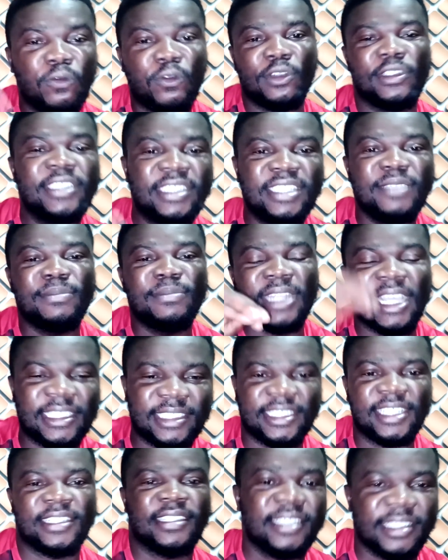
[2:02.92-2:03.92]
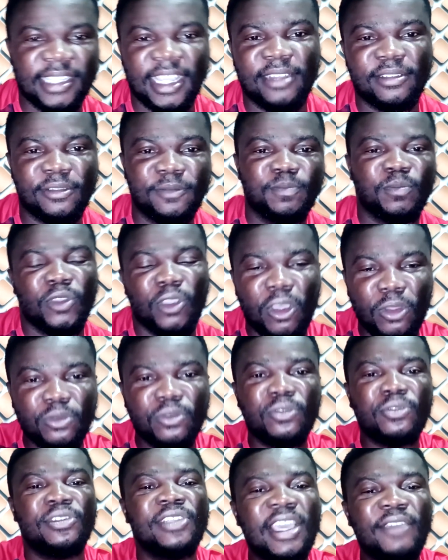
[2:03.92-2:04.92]
for the team na share nsa no
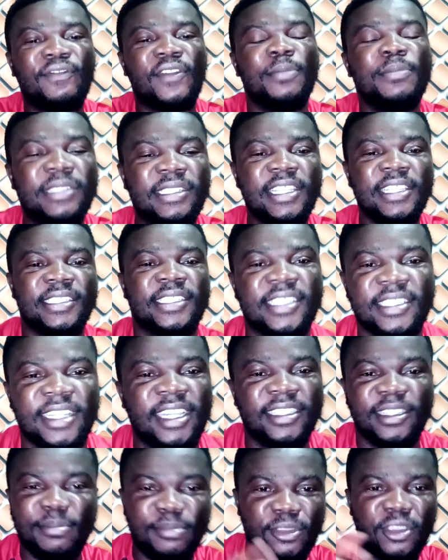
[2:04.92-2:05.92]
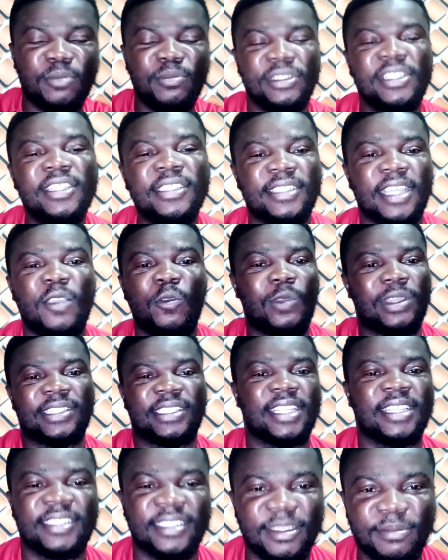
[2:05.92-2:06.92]
ono no fm station na dey be omo di san
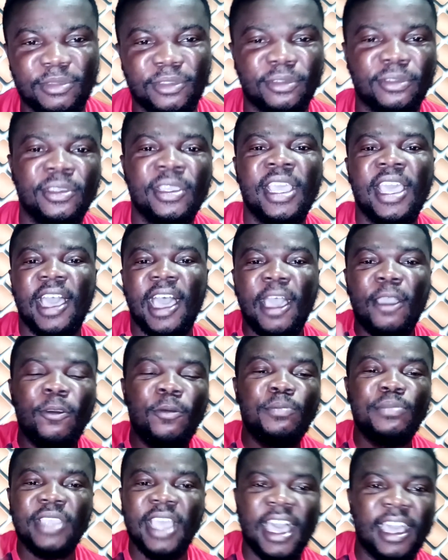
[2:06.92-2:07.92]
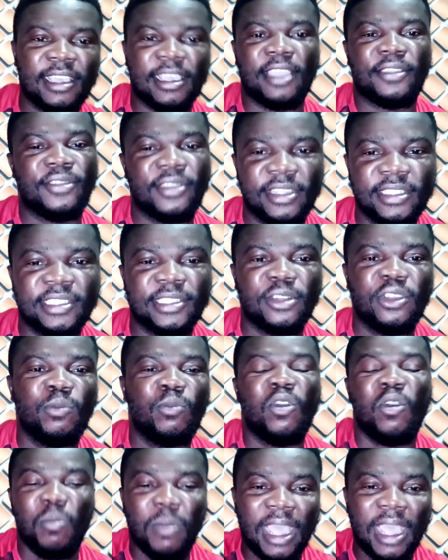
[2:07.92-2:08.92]
kwasi asem no obi an ka hwen chire
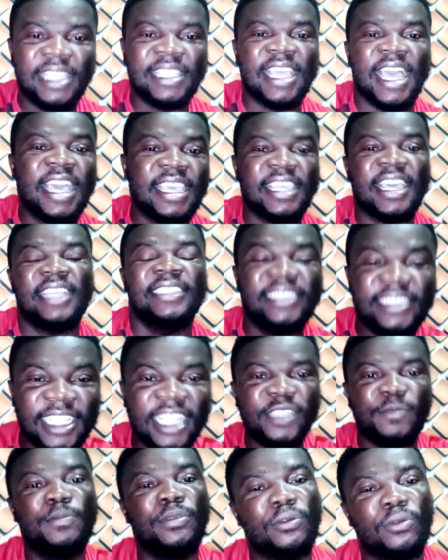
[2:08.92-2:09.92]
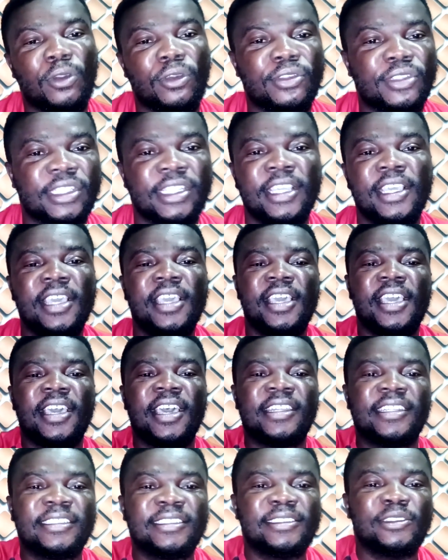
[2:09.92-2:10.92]
omo ma ya ya just because
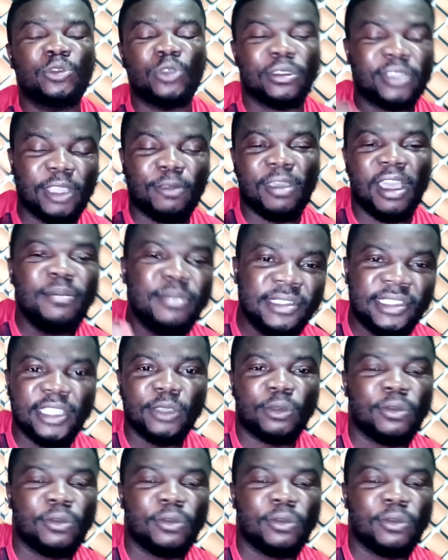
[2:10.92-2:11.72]
Dr. Kwame